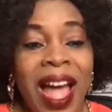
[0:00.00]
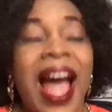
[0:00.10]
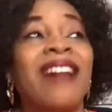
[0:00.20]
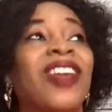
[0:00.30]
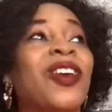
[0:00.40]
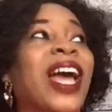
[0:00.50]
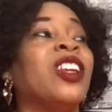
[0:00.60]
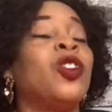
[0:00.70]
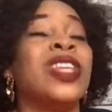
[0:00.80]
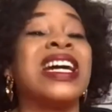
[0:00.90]
And then you get
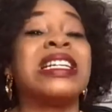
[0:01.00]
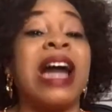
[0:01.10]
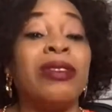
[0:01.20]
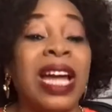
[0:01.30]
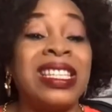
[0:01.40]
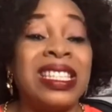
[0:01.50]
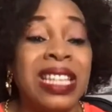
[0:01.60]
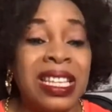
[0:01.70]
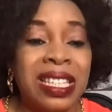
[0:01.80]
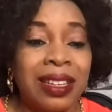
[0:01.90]
into the crowded
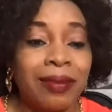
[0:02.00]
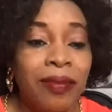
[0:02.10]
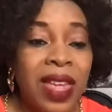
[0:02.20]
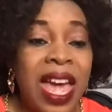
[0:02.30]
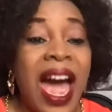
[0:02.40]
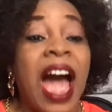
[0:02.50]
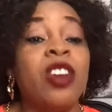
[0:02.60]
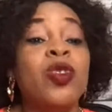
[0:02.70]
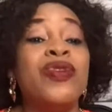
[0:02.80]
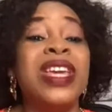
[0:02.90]
season
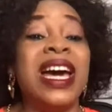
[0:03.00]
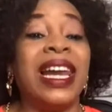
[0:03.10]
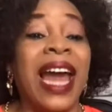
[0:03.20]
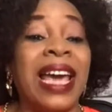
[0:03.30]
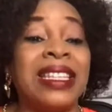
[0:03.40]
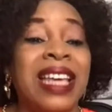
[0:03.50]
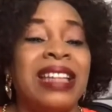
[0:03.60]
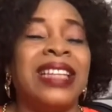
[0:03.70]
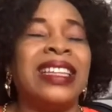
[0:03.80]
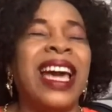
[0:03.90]
and you realize
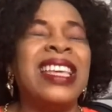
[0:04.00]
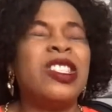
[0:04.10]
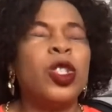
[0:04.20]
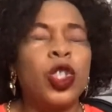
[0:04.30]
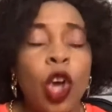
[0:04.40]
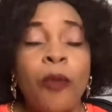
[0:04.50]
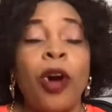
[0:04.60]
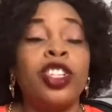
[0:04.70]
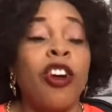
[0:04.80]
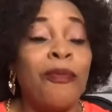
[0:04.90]
that there is so
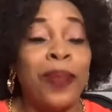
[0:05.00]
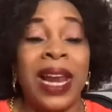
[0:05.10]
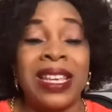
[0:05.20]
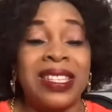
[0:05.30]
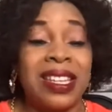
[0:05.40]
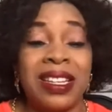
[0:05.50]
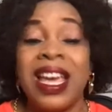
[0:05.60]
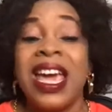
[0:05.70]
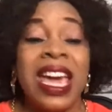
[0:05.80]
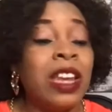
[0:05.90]
much of
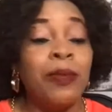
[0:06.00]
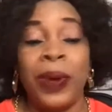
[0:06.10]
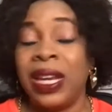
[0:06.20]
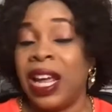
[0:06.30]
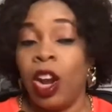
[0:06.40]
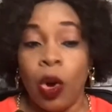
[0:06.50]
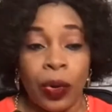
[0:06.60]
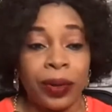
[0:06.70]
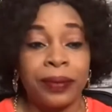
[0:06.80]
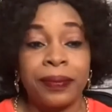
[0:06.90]
blessing in being
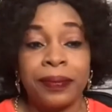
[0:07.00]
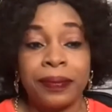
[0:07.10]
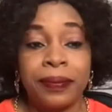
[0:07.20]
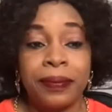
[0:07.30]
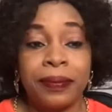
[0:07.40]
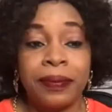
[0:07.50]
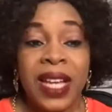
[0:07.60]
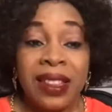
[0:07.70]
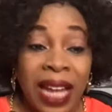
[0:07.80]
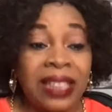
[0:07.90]
alone.
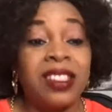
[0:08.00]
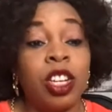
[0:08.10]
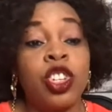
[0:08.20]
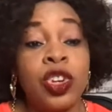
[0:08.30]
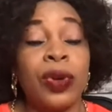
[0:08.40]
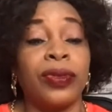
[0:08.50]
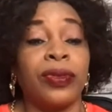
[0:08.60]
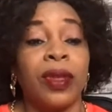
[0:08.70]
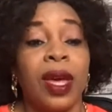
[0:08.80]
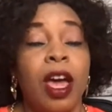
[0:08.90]
That's the
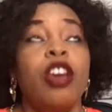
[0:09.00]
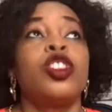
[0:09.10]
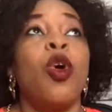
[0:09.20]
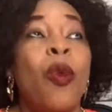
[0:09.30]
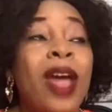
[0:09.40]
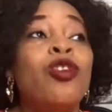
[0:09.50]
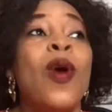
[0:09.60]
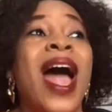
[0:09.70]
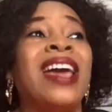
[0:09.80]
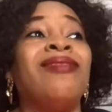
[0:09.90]
truth. So when
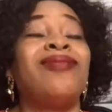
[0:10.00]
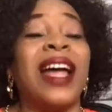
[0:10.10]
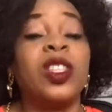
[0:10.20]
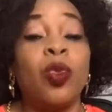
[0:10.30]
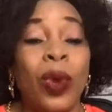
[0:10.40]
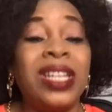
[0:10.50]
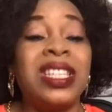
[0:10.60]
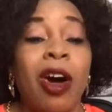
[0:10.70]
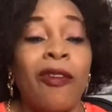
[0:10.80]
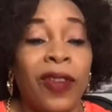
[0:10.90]
you are in that
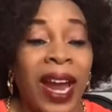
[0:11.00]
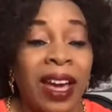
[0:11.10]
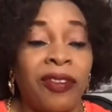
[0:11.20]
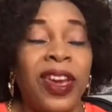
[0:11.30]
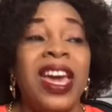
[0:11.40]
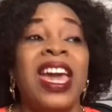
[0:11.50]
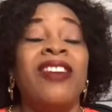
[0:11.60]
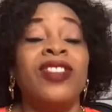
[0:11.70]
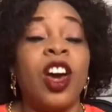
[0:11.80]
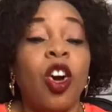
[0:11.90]
winter of life,
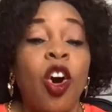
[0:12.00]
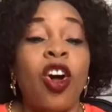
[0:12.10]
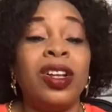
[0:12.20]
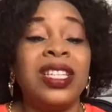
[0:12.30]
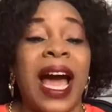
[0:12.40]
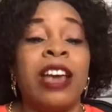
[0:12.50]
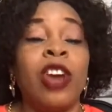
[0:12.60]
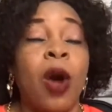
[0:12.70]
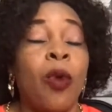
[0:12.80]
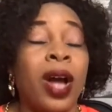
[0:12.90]
in the cold, and
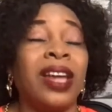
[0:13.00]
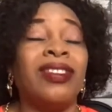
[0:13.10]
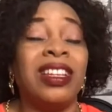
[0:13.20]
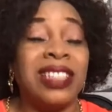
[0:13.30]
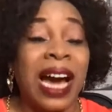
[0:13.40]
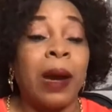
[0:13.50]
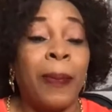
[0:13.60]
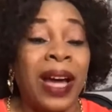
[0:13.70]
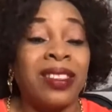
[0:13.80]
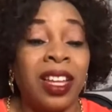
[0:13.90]
you are walking the dark
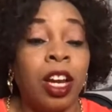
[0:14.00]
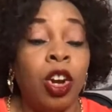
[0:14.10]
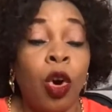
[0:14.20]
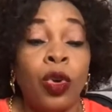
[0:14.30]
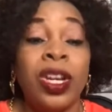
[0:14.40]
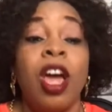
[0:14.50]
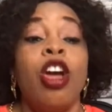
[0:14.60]
path alone,